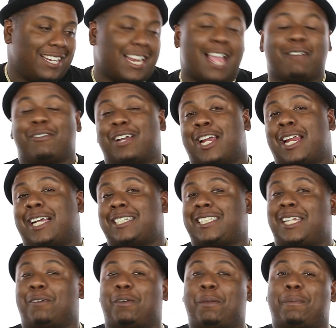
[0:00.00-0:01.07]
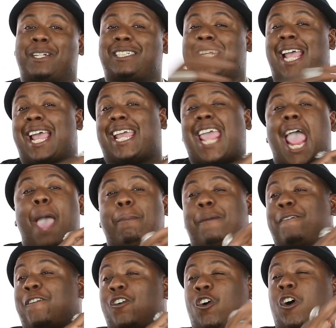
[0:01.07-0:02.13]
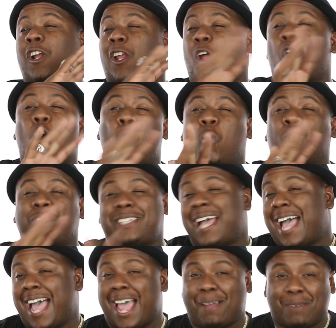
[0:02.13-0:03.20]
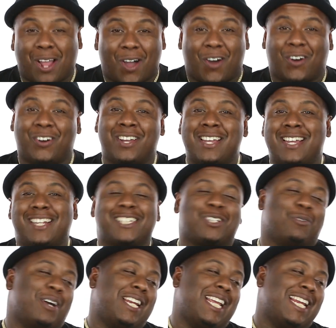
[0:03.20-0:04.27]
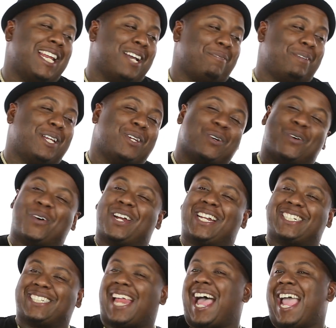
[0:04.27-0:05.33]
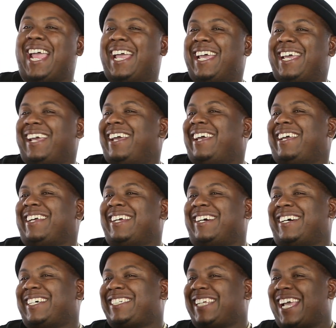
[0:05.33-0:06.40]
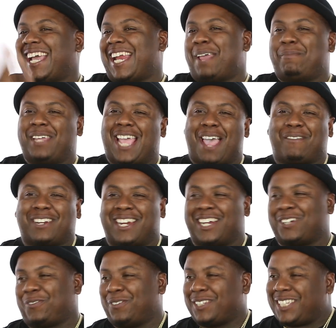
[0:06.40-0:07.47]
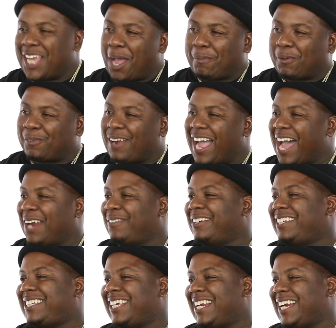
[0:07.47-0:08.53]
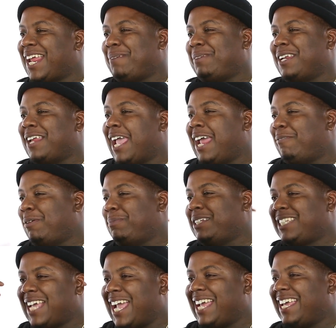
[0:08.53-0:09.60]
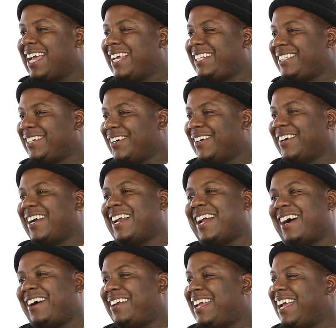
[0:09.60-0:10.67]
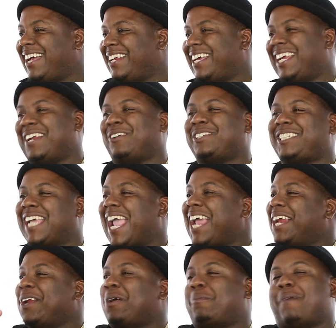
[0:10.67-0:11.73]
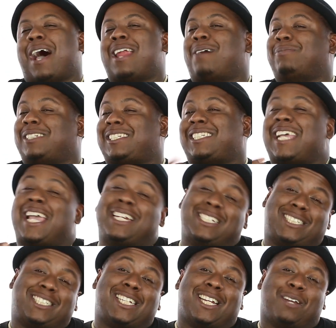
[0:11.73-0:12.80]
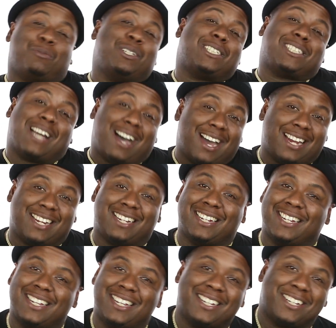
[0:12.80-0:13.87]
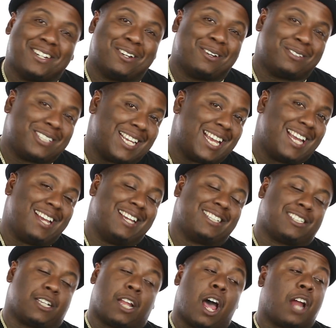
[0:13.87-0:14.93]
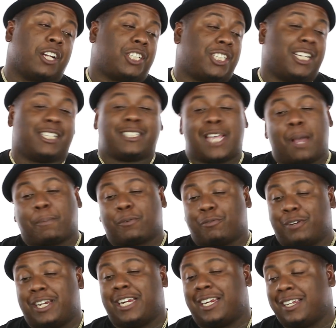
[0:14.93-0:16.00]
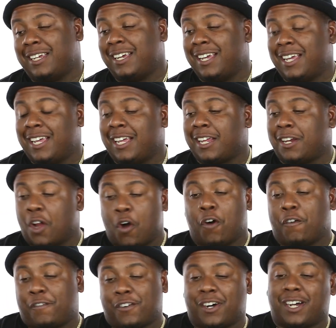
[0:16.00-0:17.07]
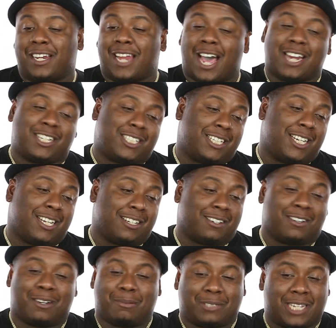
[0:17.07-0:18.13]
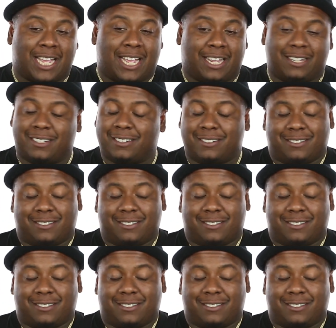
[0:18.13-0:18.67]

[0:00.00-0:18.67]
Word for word: Like real nigga shit, we been saying capping for a long time, dog. So what these niggas be doing is like you know what I'm saying? They be having niggas from Tampa around them and shit, and they be and we be saying yes sir and all that. You know, shade to nobody. I'm just saying this shit that we started. You know what I'm saying? It's a lot of shit. Tampa really known for a lot of shit. You know what I'm saying?